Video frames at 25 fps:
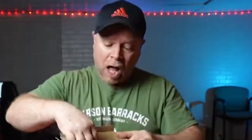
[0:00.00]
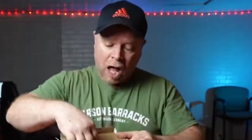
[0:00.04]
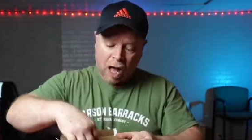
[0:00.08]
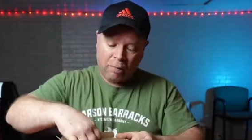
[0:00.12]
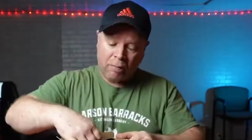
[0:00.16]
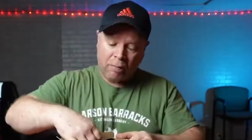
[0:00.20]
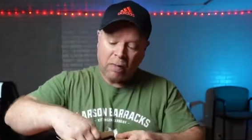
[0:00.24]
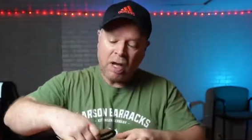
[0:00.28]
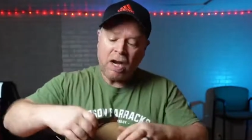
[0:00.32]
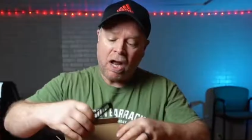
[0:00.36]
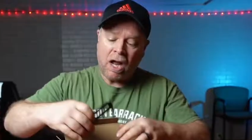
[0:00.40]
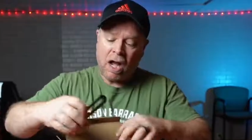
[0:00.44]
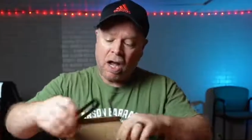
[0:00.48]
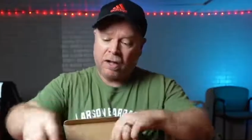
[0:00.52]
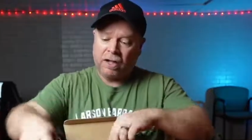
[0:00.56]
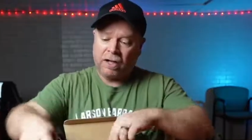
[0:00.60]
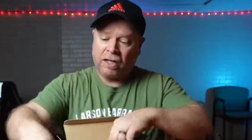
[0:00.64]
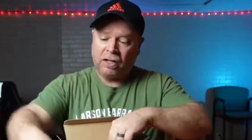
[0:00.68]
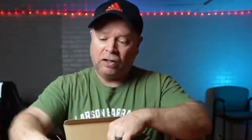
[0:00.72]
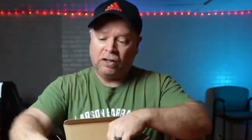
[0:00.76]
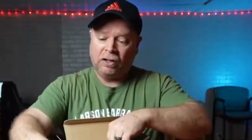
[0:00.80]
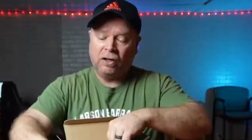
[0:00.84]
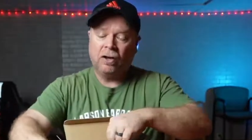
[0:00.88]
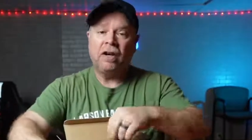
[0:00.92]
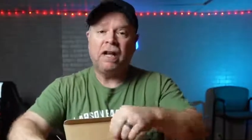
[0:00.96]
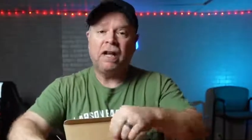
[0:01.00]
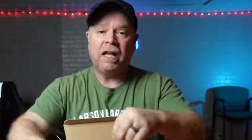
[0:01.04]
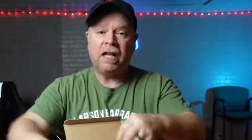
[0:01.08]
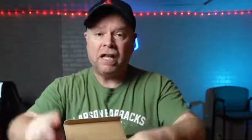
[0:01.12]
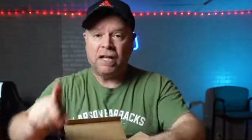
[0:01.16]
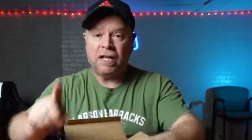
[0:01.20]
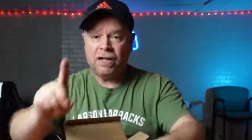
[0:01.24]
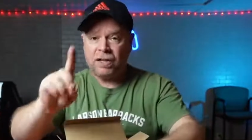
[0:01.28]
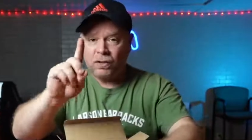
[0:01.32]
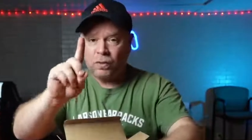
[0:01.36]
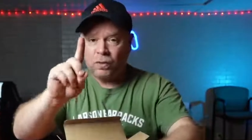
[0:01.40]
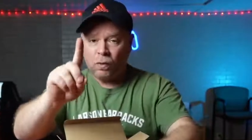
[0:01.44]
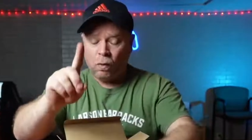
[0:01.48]
A monocular
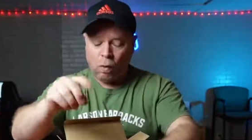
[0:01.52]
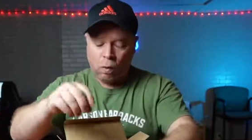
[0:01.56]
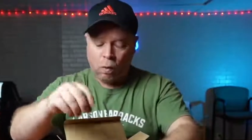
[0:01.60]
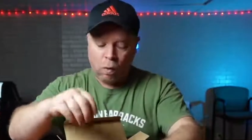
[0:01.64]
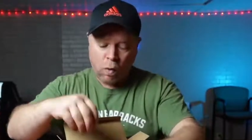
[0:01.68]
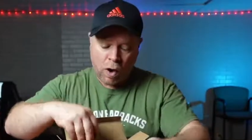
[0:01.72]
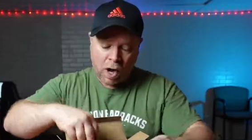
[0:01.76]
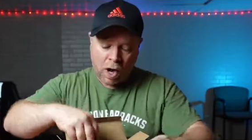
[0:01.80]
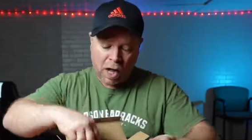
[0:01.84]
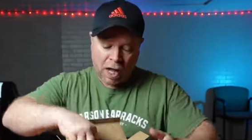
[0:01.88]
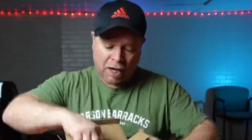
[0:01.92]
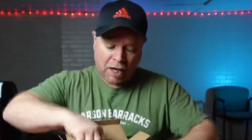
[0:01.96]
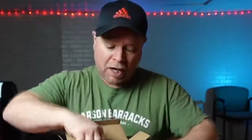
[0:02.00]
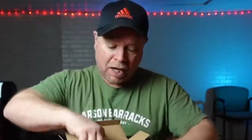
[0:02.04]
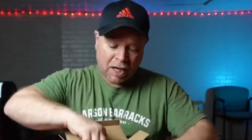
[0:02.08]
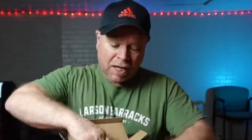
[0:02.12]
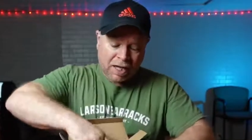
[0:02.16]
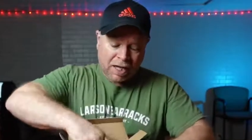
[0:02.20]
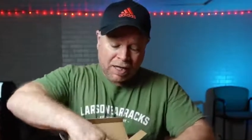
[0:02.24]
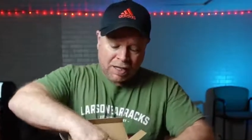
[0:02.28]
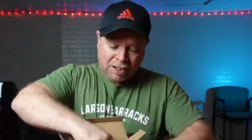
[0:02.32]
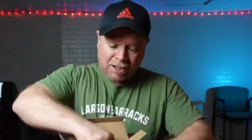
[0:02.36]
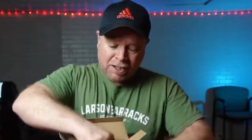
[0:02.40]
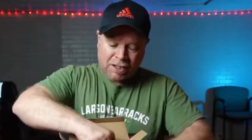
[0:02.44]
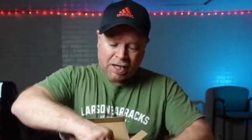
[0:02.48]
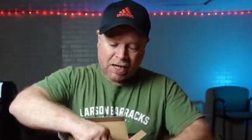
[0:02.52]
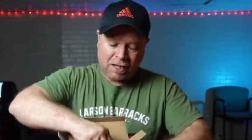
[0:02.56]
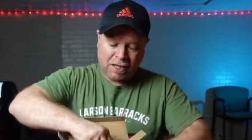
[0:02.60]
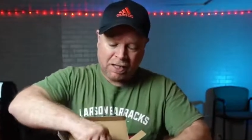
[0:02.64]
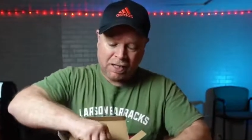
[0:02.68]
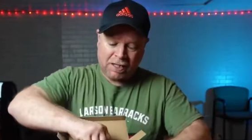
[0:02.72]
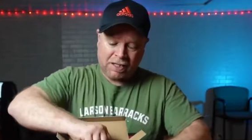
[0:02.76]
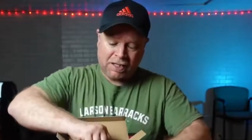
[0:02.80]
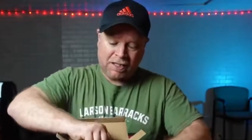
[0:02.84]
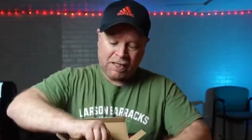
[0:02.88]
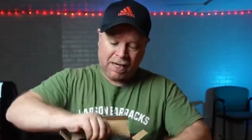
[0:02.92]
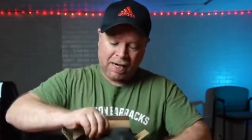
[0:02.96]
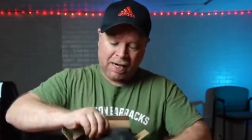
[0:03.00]
is one. Check
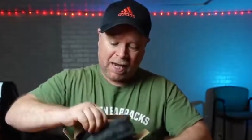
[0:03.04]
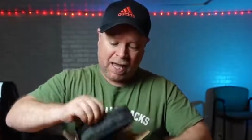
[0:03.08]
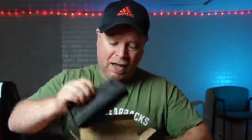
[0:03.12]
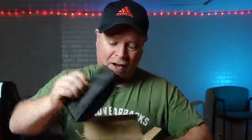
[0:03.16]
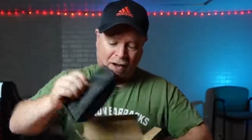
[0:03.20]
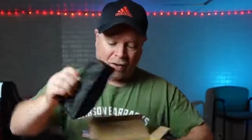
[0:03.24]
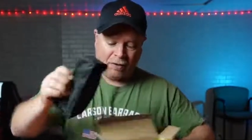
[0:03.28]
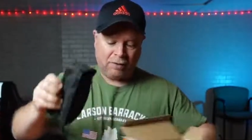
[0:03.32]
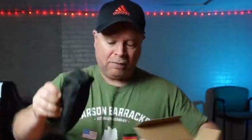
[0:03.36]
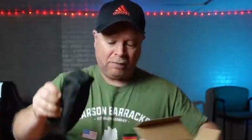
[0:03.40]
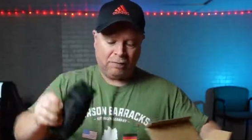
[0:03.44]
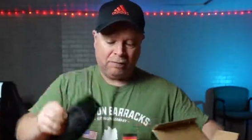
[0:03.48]
this thing out.